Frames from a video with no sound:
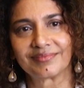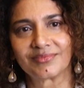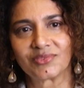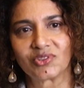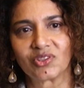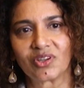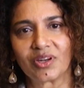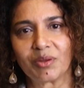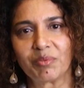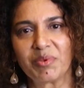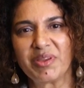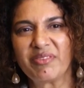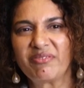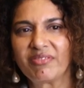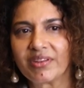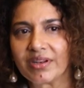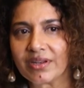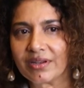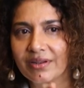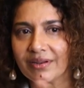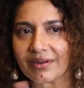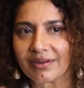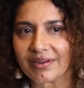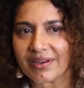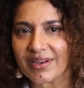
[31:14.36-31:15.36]
So let me
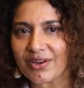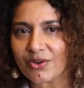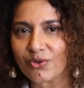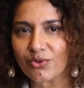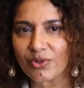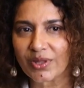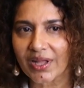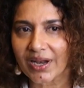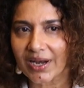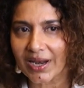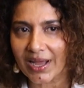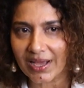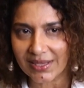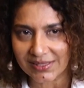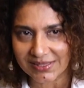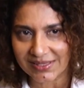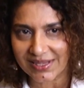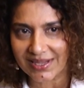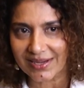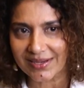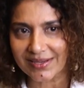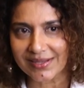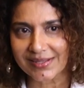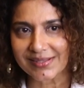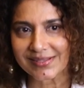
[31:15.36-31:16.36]
redo that last
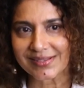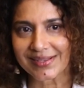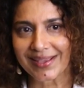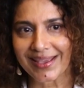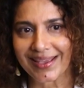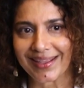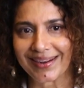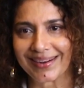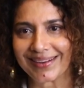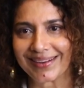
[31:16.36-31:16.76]
sentence, Ken.